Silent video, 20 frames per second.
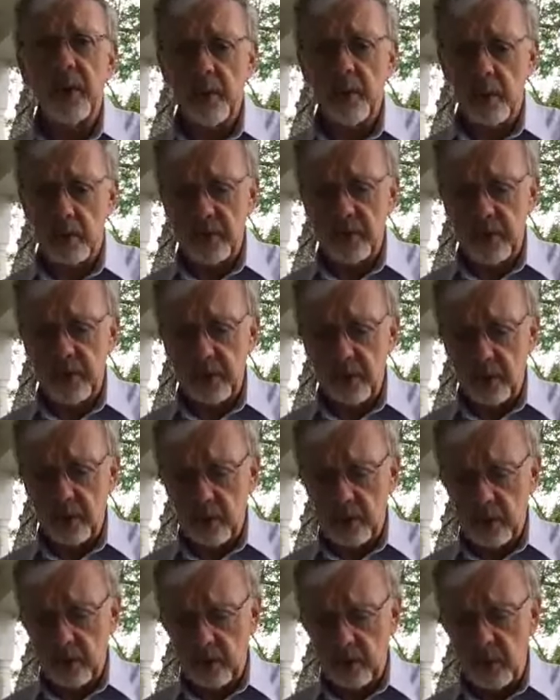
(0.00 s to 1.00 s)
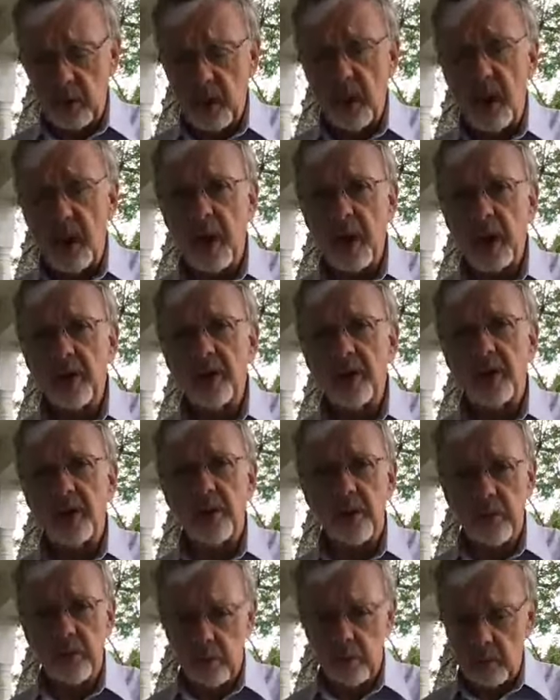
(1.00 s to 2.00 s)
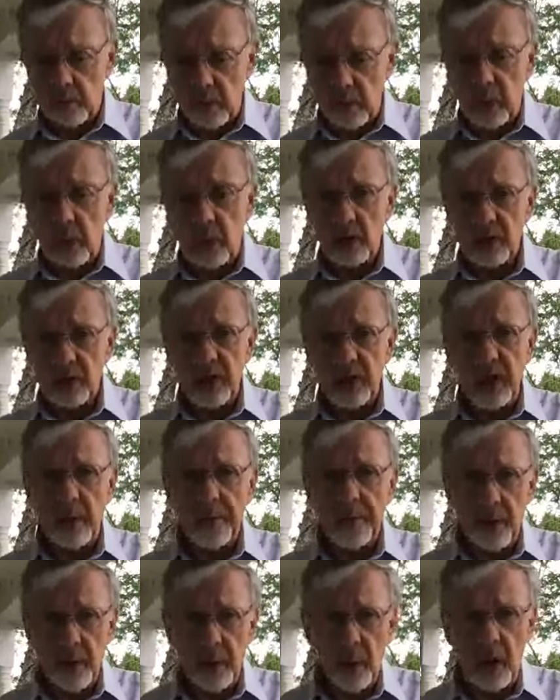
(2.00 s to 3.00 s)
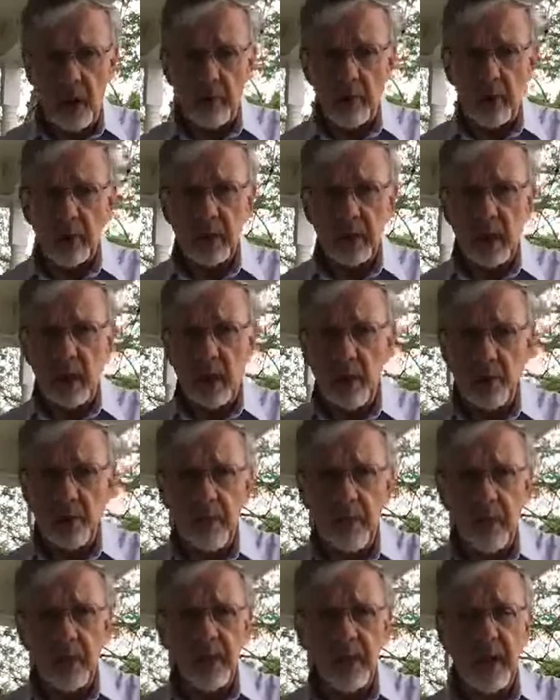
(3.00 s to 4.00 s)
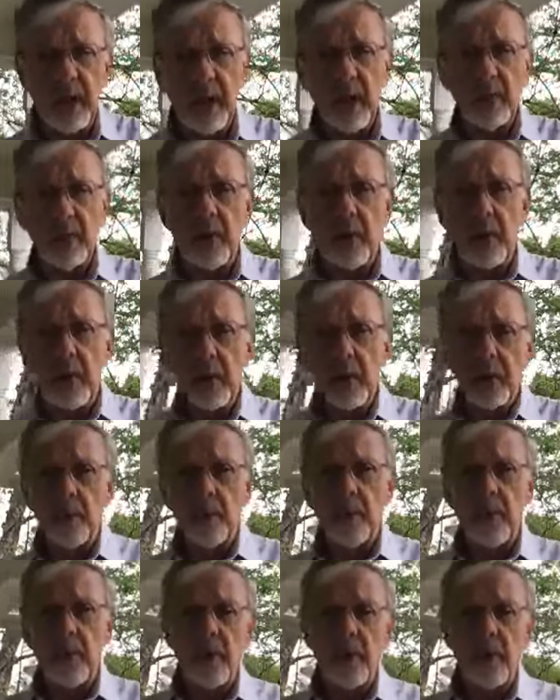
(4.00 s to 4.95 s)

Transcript: We're children of God children, because of that promise God made to Abraham